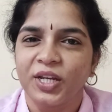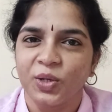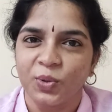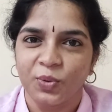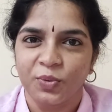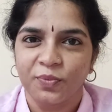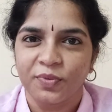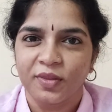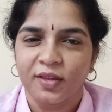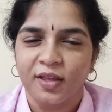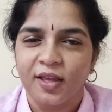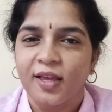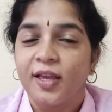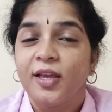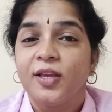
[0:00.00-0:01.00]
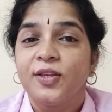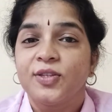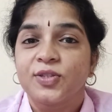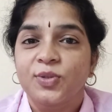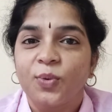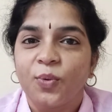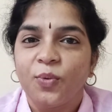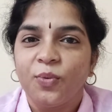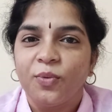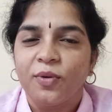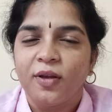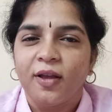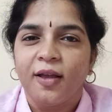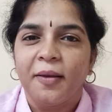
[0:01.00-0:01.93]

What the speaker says: know. So